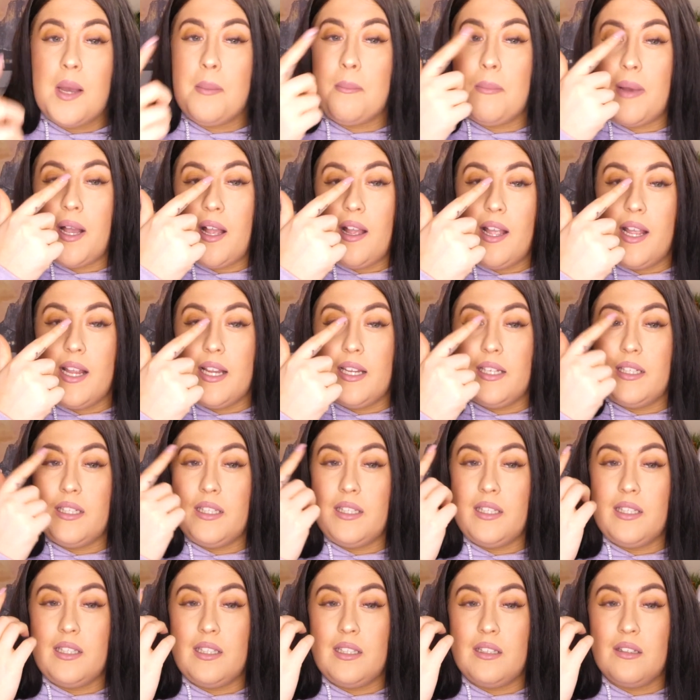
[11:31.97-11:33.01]

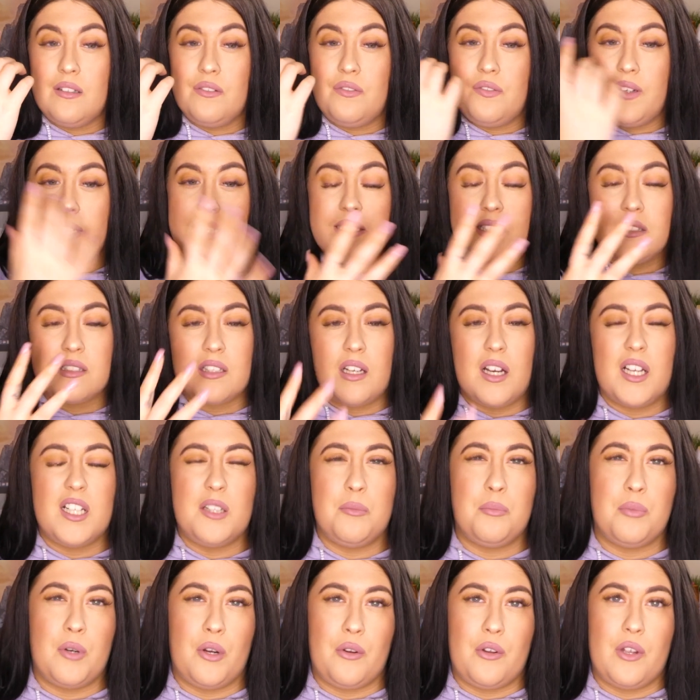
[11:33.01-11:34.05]
My face has kind
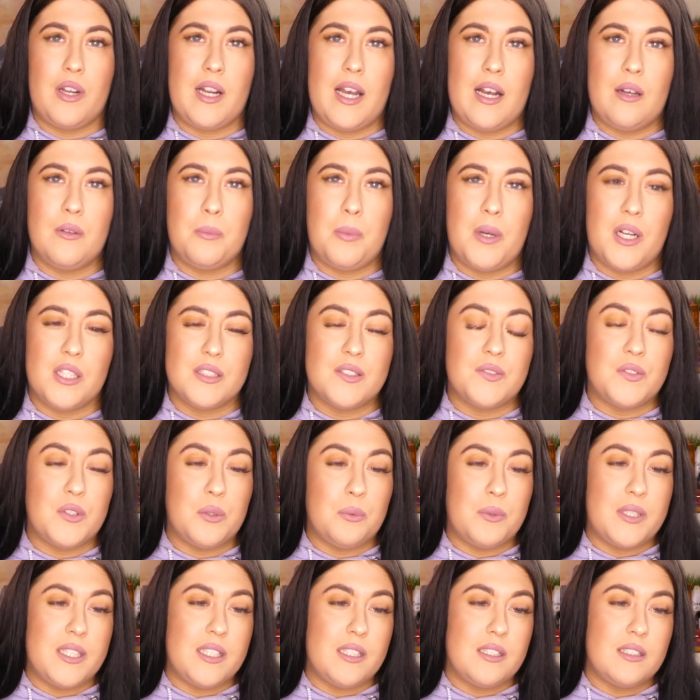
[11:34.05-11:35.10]
of broken out the past few
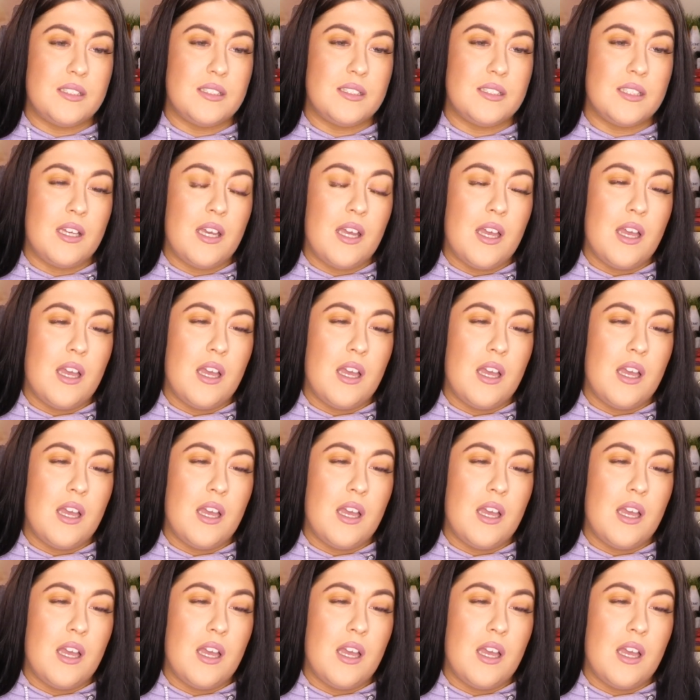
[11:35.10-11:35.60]
weeks,